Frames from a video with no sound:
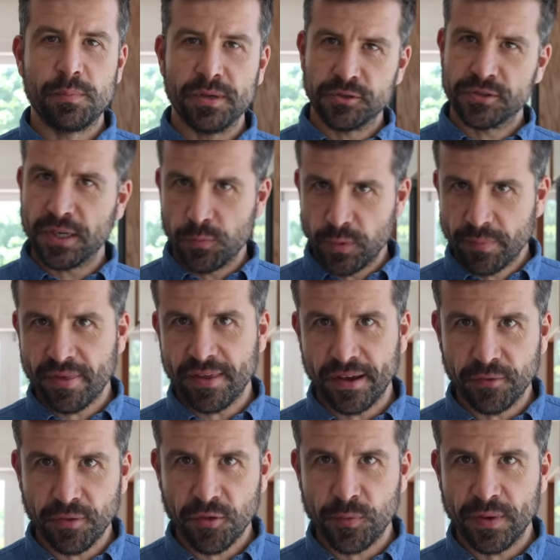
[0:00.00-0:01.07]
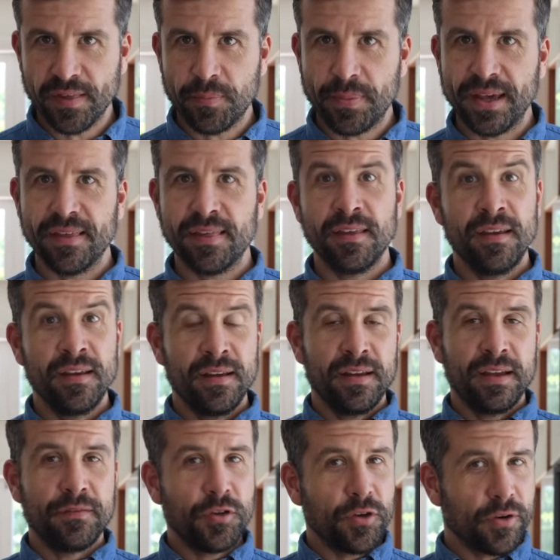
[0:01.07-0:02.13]
built our website on Squarespace.
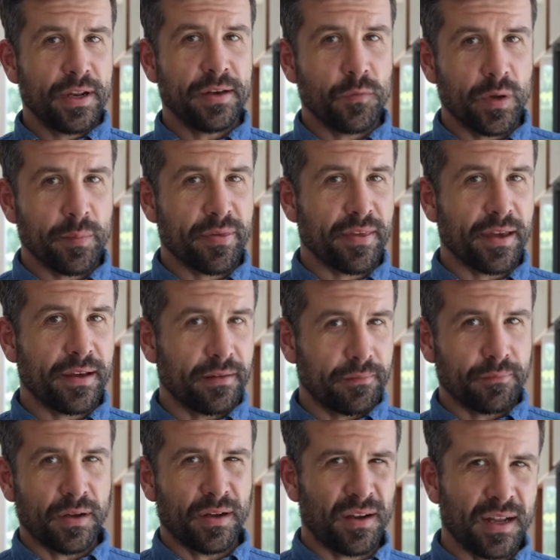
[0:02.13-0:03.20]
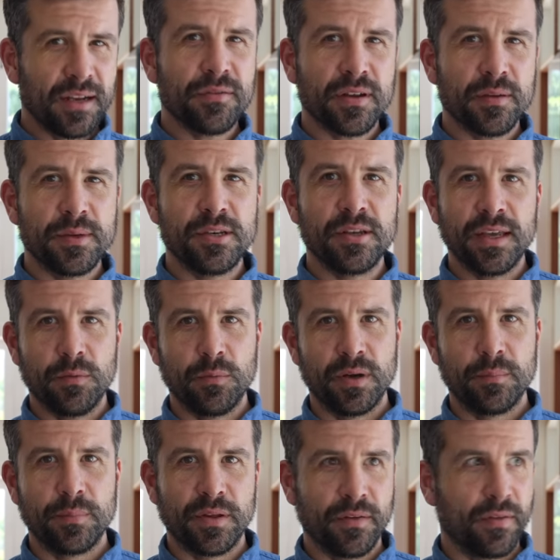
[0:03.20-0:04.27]
If you don't have a website, I highly recommend you get
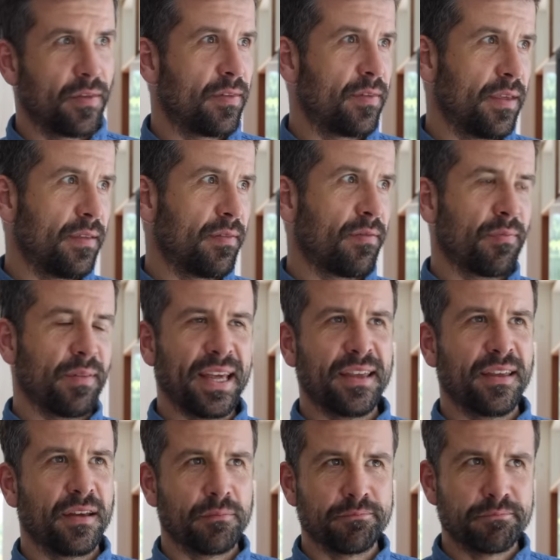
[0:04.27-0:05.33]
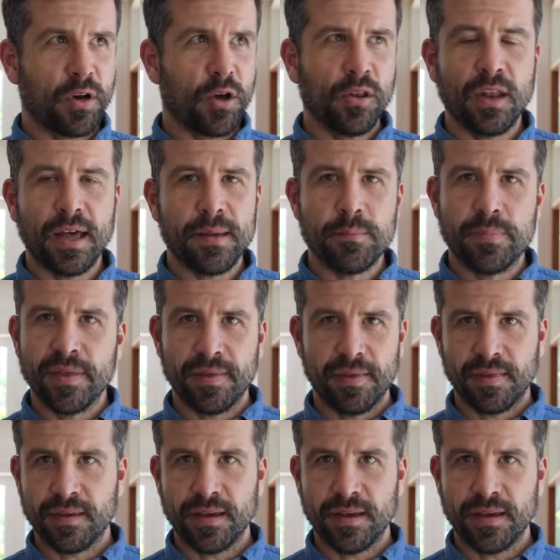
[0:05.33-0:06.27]
one because it's like an online business